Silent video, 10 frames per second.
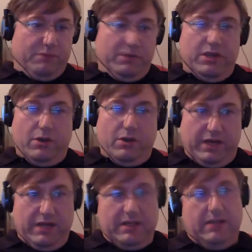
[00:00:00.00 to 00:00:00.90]
when you go with
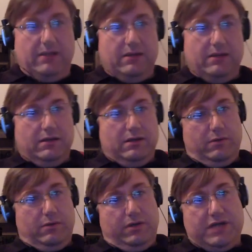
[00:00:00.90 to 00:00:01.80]
an indie,
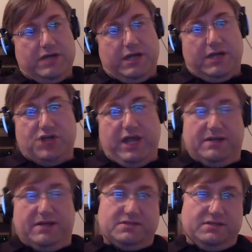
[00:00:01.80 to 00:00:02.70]
well, you're taking a
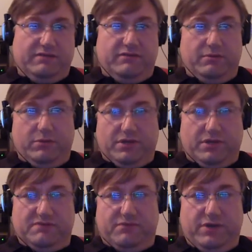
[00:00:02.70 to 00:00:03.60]
chance if their book
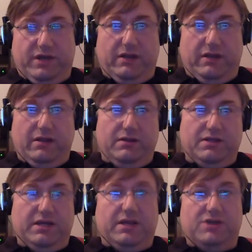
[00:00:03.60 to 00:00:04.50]
isn't free.
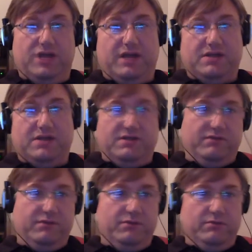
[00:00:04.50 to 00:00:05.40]
You're taking a chance
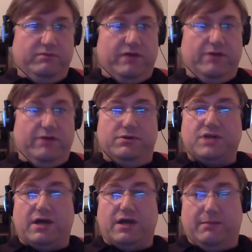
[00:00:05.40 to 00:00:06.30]
if you value your
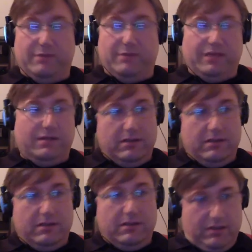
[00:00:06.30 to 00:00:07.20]
time. I mean,
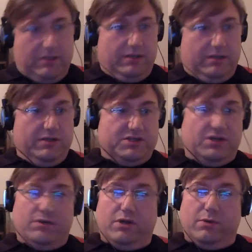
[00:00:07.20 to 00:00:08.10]
you just
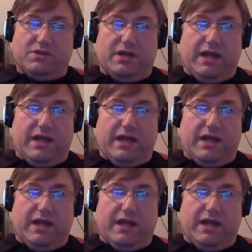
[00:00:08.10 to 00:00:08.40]
don't know what's going to